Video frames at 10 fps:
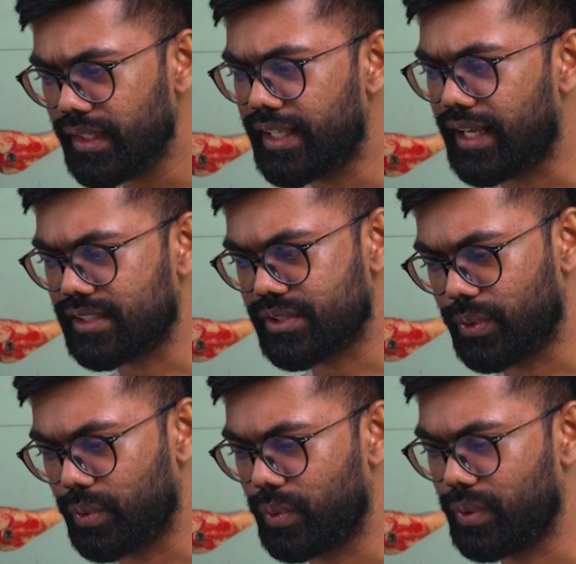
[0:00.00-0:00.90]
yeah,
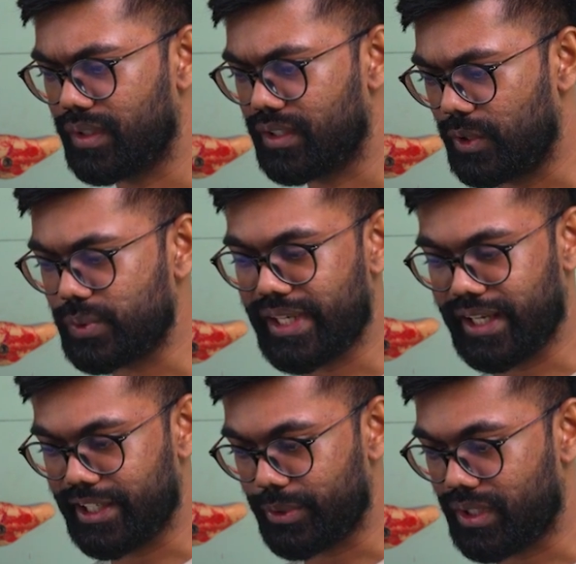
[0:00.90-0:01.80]
so those were
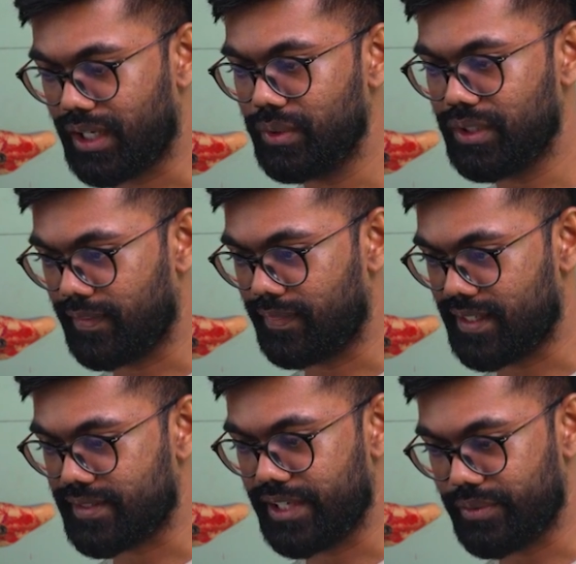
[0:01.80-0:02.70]
taken into account in
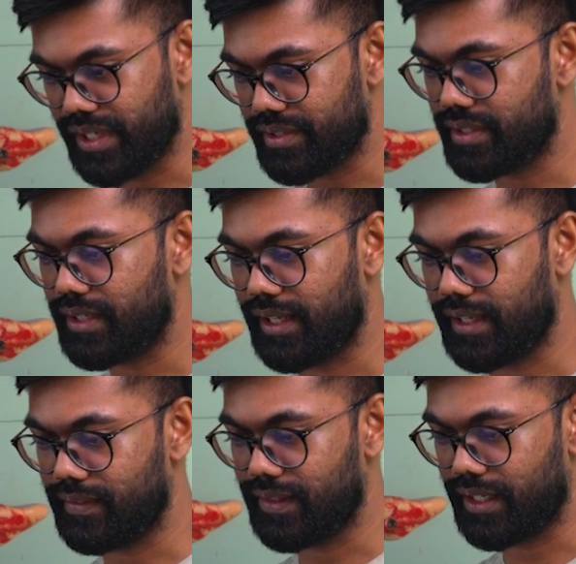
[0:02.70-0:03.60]
this iteration, and